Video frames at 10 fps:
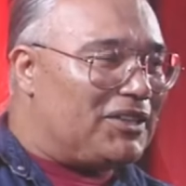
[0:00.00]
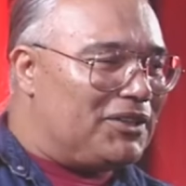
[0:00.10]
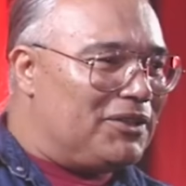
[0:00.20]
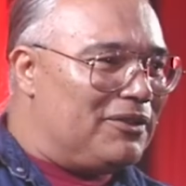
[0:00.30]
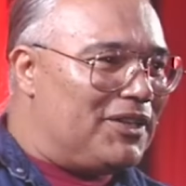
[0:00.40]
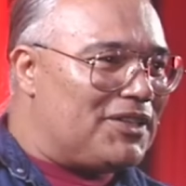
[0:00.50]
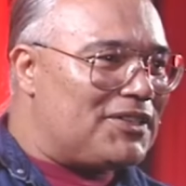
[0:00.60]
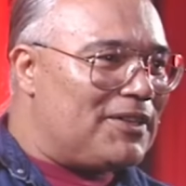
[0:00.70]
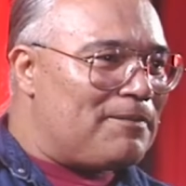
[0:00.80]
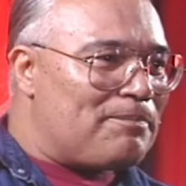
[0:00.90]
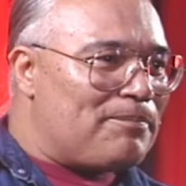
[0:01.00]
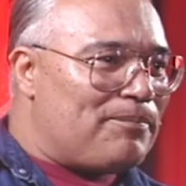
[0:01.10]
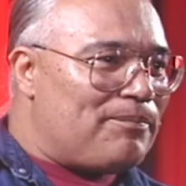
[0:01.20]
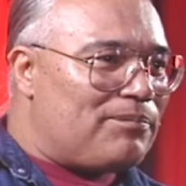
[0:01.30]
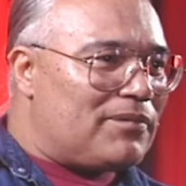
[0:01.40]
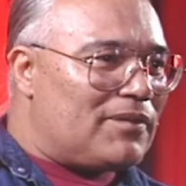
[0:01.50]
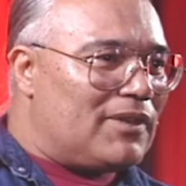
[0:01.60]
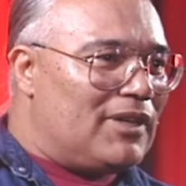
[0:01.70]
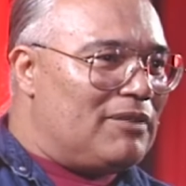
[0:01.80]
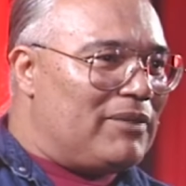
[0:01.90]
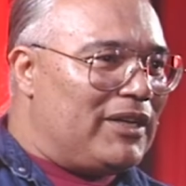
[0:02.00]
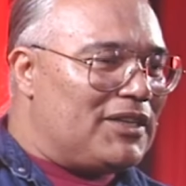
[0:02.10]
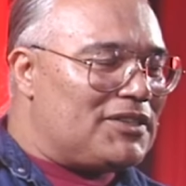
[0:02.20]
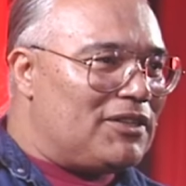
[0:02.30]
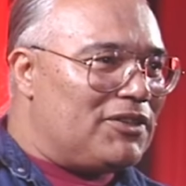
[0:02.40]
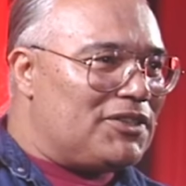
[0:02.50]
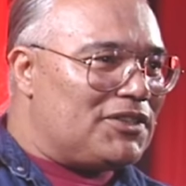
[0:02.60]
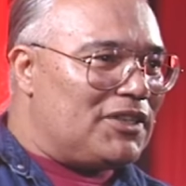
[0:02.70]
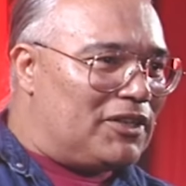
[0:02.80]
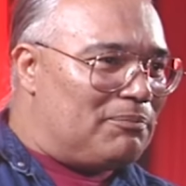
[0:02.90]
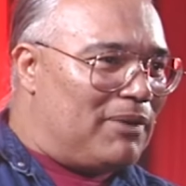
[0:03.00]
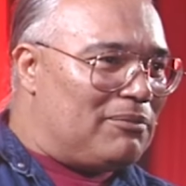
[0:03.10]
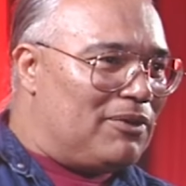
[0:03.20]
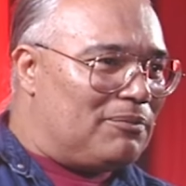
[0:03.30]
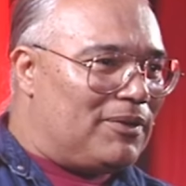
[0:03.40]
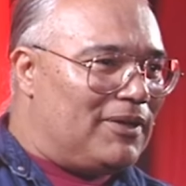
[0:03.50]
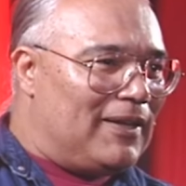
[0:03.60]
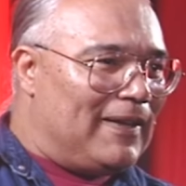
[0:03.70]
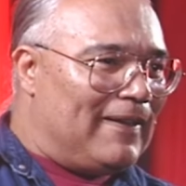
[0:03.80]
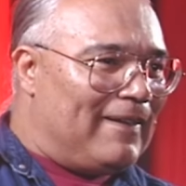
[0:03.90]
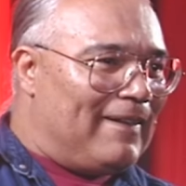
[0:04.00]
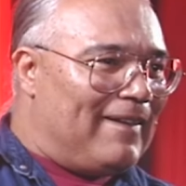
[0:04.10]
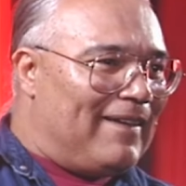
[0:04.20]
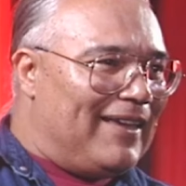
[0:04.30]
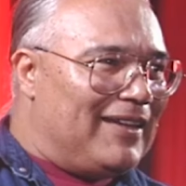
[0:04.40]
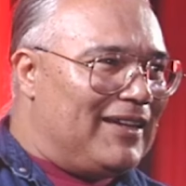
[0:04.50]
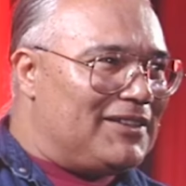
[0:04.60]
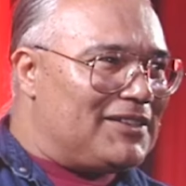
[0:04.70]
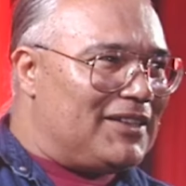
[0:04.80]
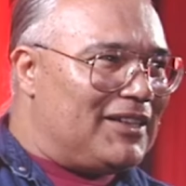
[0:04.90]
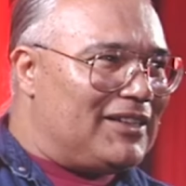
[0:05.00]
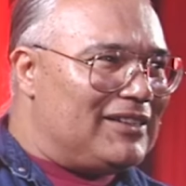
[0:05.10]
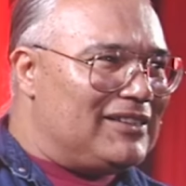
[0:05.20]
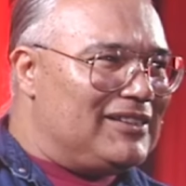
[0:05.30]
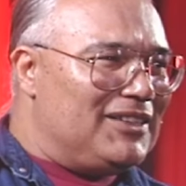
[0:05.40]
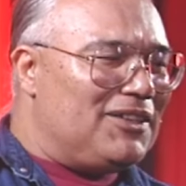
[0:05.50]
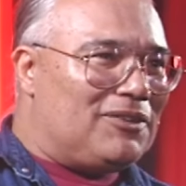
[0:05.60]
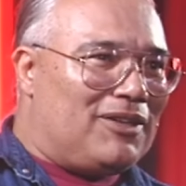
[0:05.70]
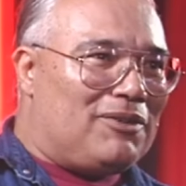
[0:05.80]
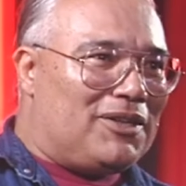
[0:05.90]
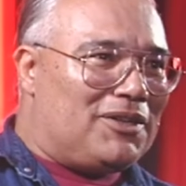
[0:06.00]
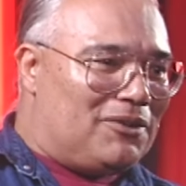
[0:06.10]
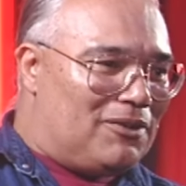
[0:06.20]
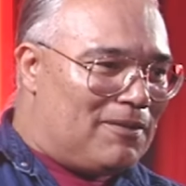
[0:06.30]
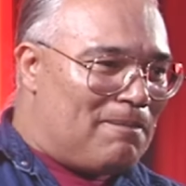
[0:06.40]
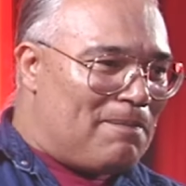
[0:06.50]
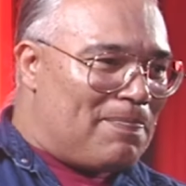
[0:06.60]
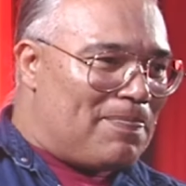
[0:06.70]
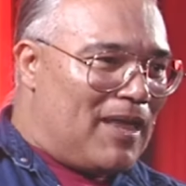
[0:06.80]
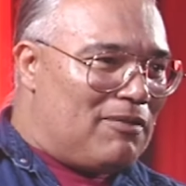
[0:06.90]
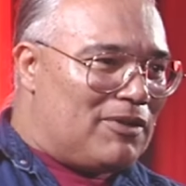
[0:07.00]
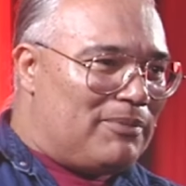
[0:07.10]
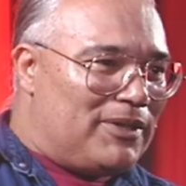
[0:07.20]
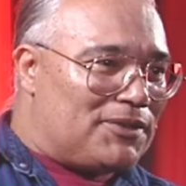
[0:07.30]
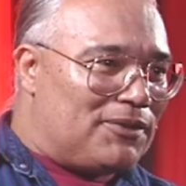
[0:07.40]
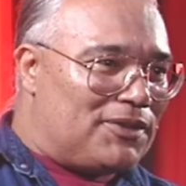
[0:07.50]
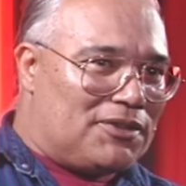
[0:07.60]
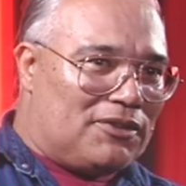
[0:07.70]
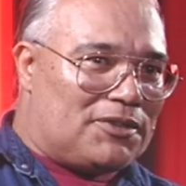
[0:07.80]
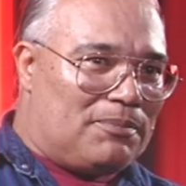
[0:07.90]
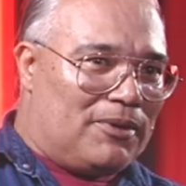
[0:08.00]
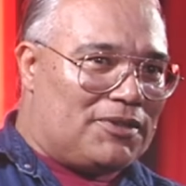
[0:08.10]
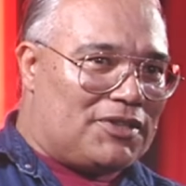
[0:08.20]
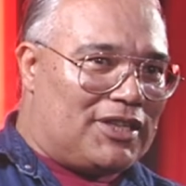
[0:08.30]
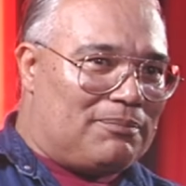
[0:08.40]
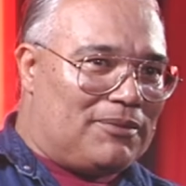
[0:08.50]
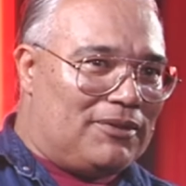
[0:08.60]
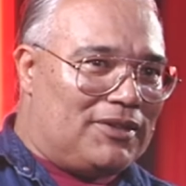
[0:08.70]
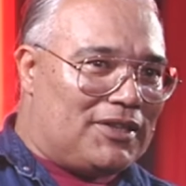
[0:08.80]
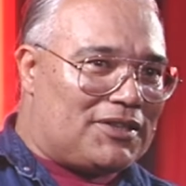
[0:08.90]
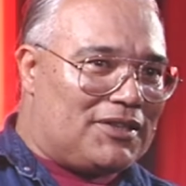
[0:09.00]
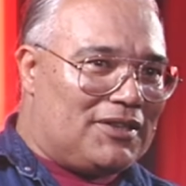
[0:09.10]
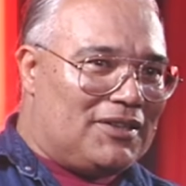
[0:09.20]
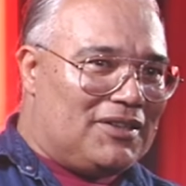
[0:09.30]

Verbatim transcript: like to do this. And my dad said, oh, you should say, look at Bob Hope. And I used to think, you know what I want to do? I want to be as old as George Burns and keep doing this.